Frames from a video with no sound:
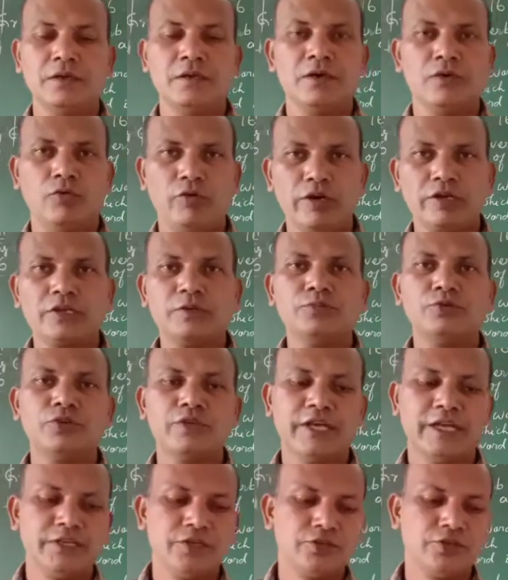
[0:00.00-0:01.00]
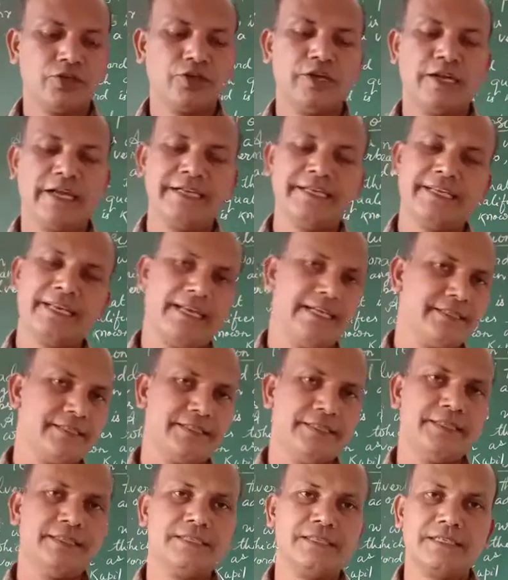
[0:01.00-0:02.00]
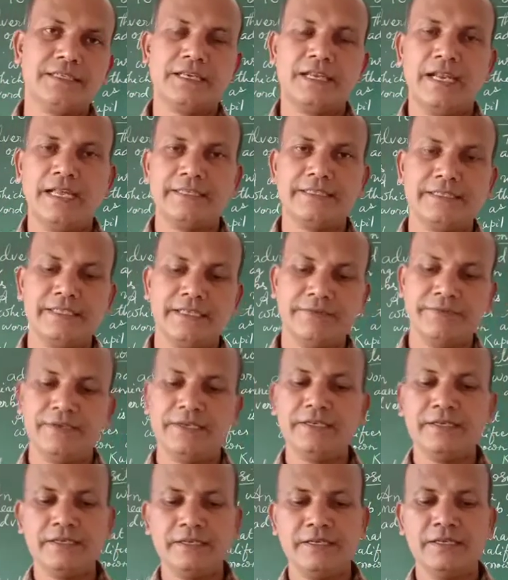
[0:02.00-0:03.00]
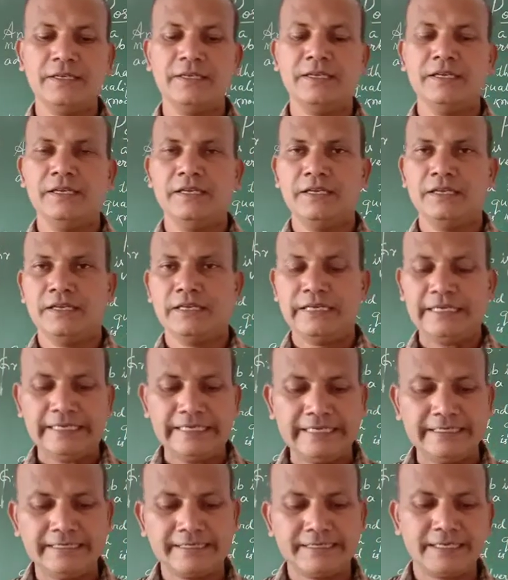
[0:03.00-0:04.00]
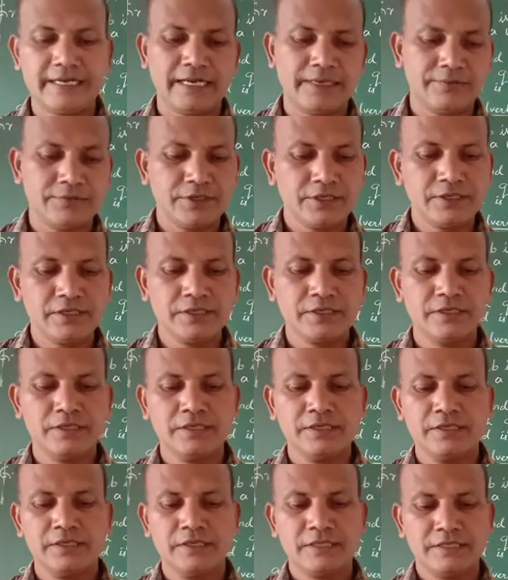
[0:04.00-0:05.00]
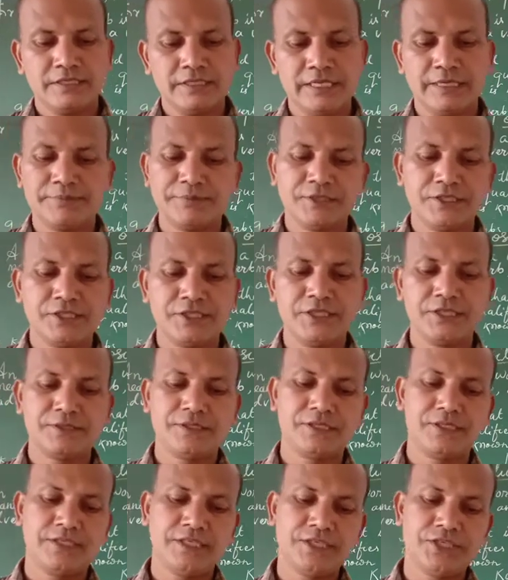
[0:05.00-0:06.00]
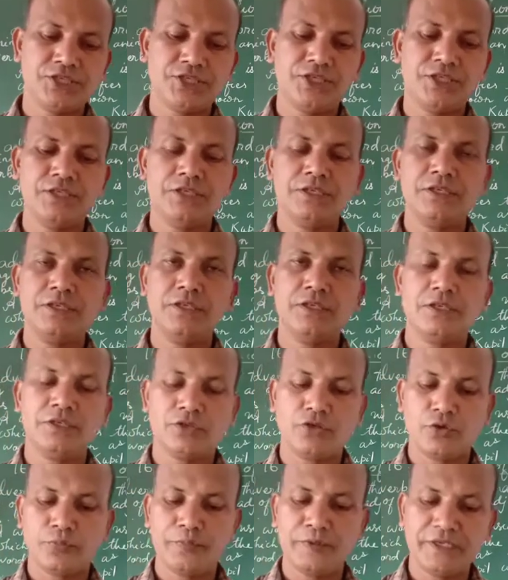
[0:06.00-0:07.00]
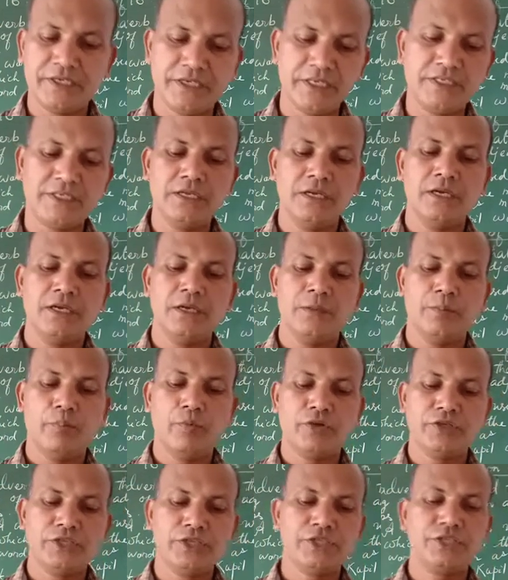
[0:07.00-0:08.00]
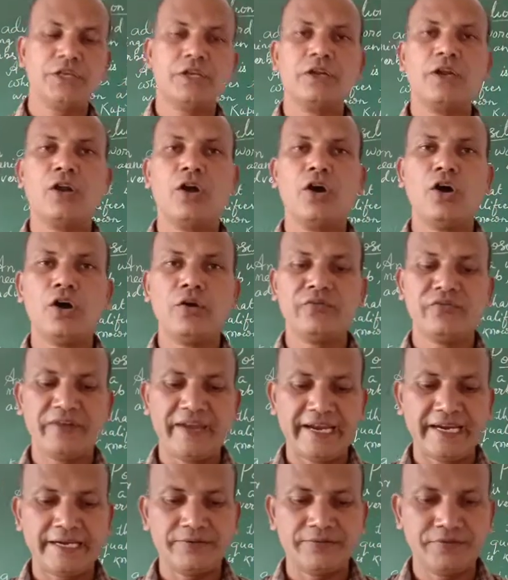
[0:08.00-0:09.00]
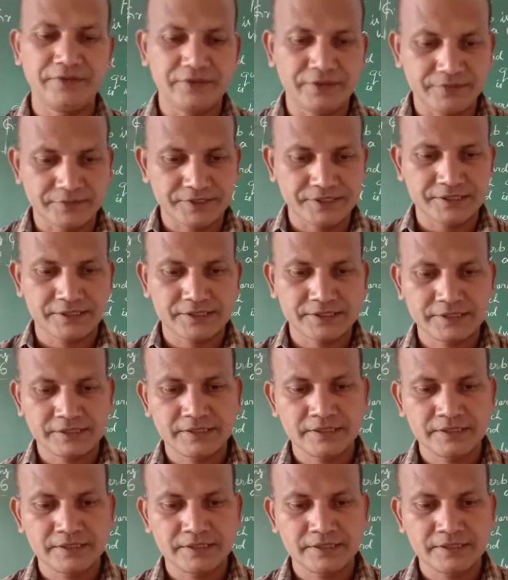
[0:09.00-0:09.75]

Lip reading: Welcome to GYANJYOTI online classes, class 7, English grammar, chapter 16. Topic is position of adverbs.